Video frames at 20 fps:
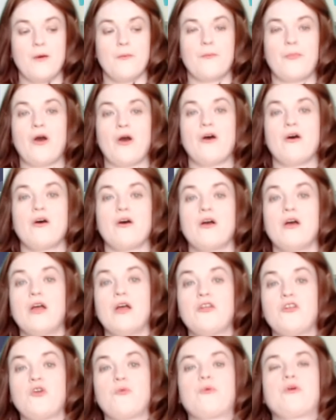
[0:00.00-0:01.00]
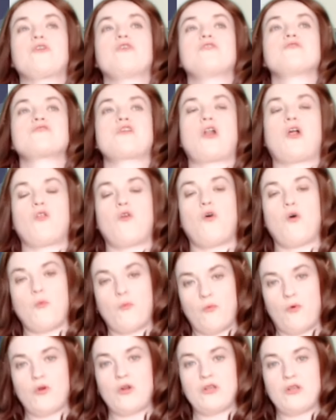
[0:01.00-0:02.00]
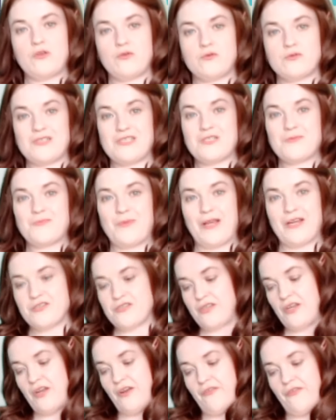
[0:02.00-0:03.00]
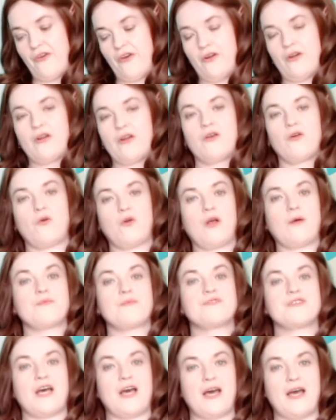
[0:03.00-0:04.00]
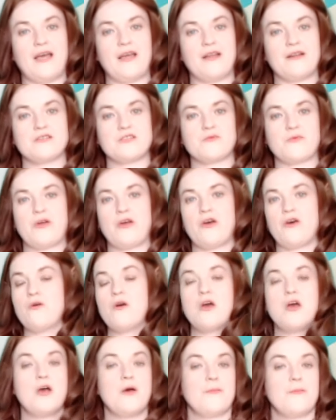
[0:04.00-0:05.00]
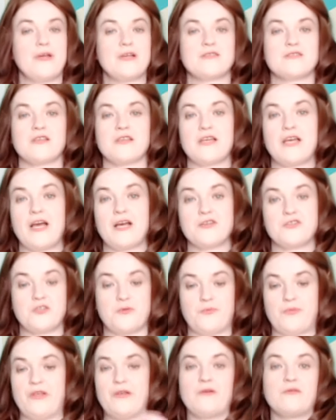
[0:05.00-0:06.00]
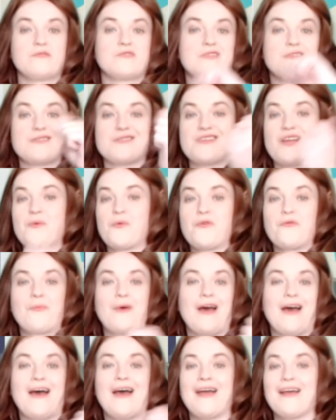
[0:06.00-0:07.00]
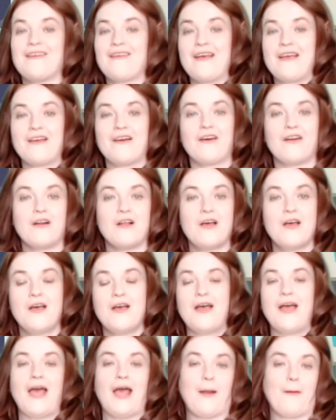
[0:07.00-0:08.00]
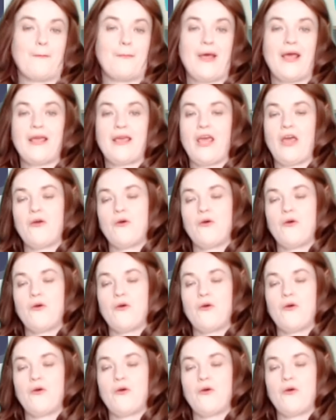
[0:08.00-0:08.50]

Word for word: but you'll be using a lot more of those, especially if you're going up to higher as well. Basically, I should be able to sit with my highlighter and pick